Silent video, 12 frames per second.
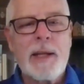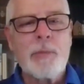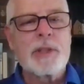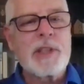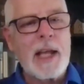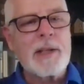it
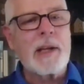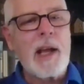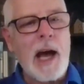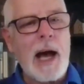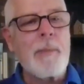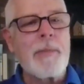will tend to
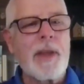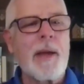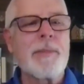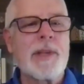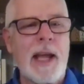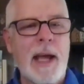calm
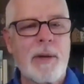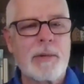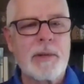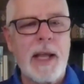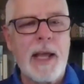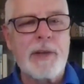them
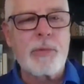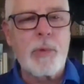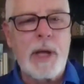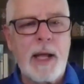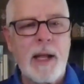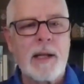down as
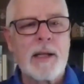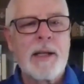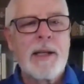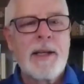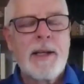well.